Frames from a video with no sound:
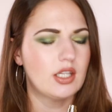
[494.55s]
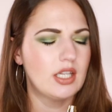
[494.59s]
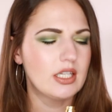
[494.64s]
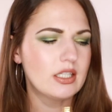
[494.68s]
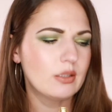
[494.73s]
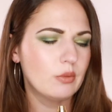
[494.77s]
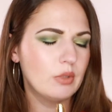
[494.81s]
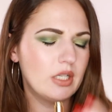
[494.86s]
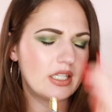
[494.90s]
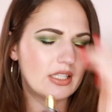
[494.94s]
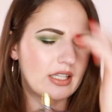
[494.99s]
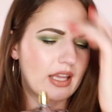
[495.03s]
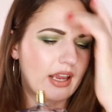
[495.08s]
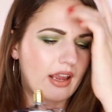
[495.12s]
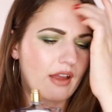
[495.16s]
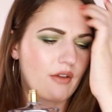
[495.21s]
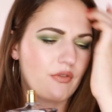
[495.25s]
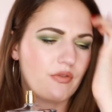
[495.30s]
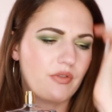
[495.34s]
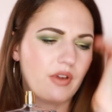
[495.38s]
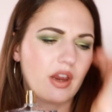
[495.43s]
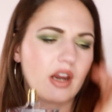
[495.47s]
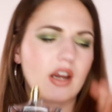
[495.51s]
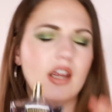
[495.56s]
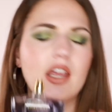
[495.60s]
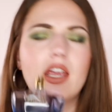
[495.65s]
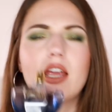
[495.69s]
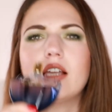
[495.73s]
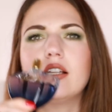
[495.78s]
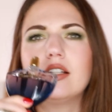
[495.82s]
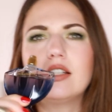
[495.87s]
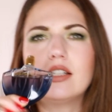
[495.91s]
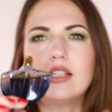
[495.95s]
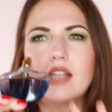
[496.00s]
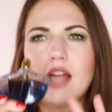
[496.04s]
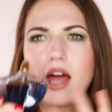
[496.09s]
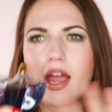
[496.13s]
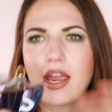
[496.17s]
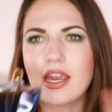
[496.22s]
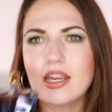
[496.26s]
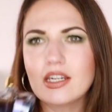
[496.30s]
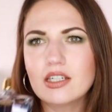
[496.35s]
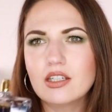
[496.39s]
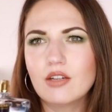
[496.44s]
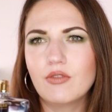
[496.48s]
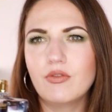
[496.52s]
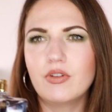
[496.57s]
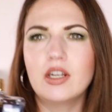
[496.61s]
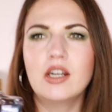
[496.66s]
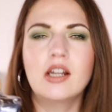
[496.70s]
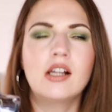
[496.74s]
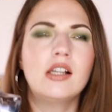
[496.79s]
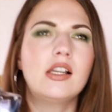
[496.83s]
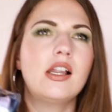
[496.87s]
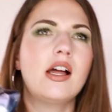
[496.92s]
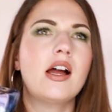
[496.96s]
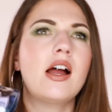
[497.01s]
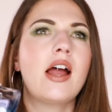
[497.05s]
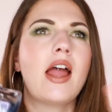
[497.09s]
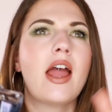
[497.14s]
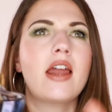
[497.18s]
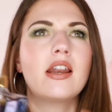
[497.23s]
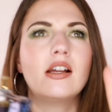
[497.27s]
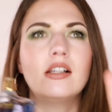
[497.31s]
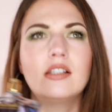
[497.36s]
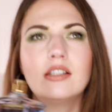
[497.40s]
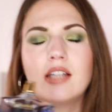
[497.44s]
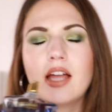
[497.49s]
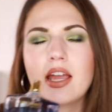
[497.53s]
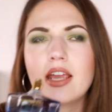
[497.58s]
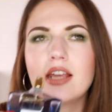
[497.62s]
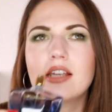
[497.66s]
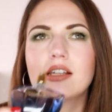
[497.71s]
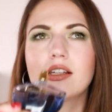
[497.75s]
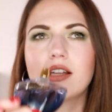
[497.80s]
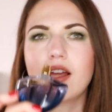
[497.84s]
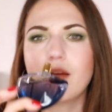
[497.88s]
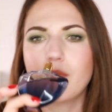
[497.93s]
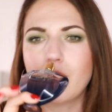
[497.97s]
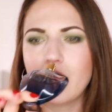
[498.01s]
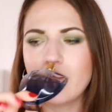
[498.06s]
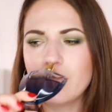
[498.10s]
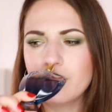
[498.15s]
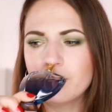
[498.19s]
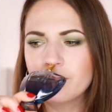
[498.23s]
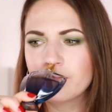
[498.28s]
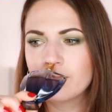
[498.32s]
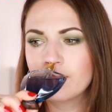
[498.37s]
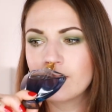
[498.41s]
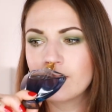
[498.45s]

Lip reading: This one is like a very light vanilla and a light lemon.